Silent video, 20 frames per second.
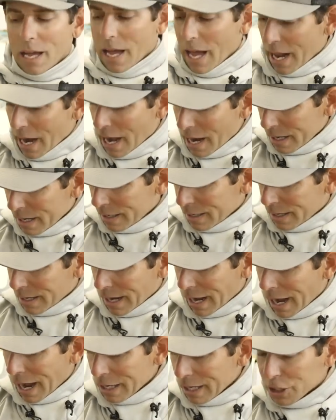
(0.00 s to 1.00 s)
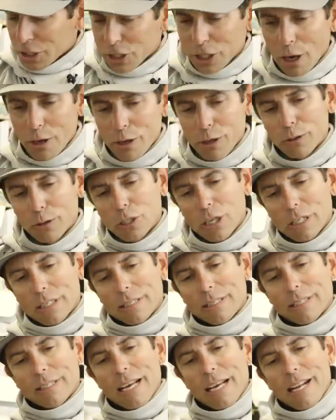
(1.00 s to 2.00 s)
And I'll show you
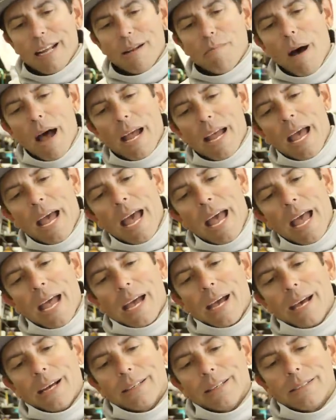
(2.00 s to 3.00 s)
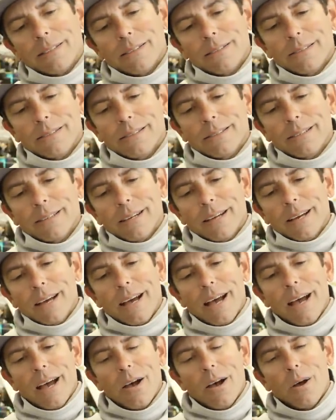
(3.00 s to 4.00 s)
just sitting in my hand
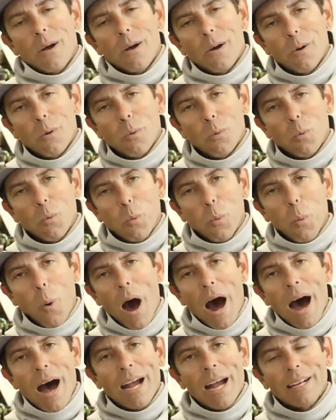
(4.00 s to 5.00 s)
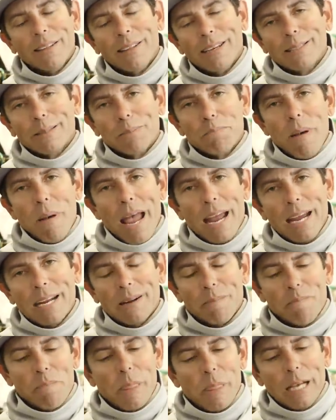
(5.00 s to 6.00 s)
why this
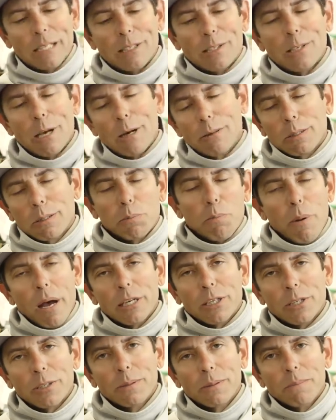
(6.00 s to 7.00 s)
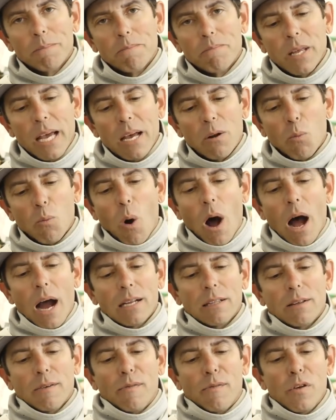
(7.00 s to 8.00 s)
bait is so special and
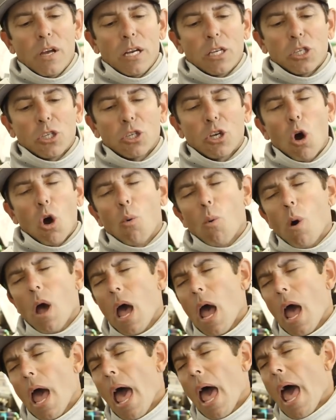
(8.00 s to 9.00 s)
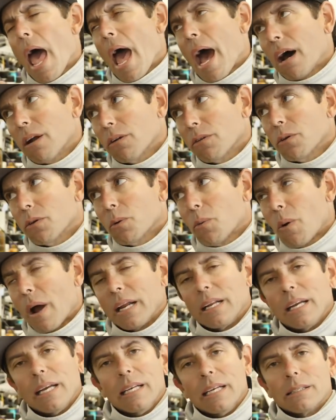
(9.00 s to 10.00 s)
why the fish go out of their
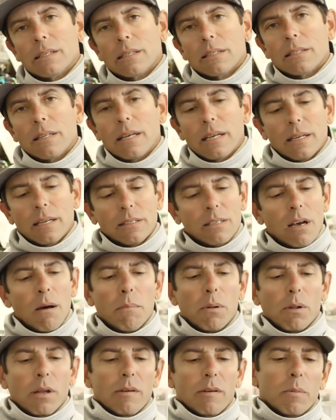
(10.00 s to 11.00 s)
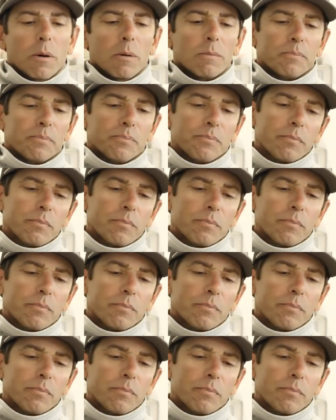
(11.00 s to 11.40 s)
way to eat this thing. It's unbelievable.